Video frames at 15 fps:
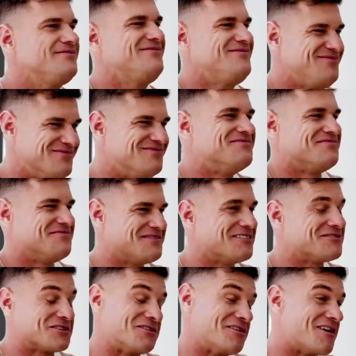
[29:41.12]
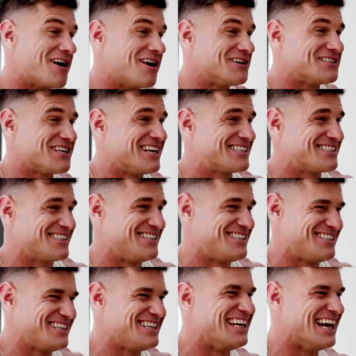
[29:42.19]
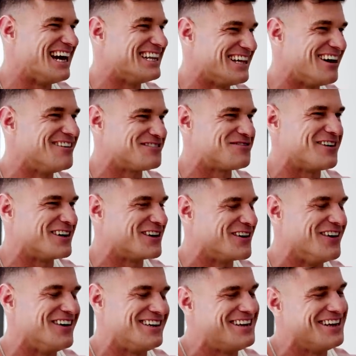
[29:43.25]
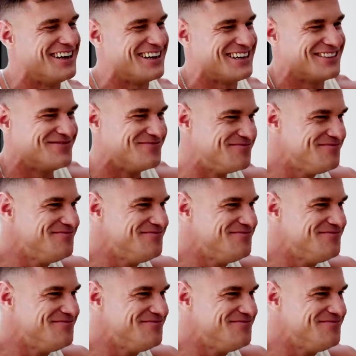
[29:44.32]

or something like that." Oh. Was he one yeah. Yeah, yeah, yeah. I've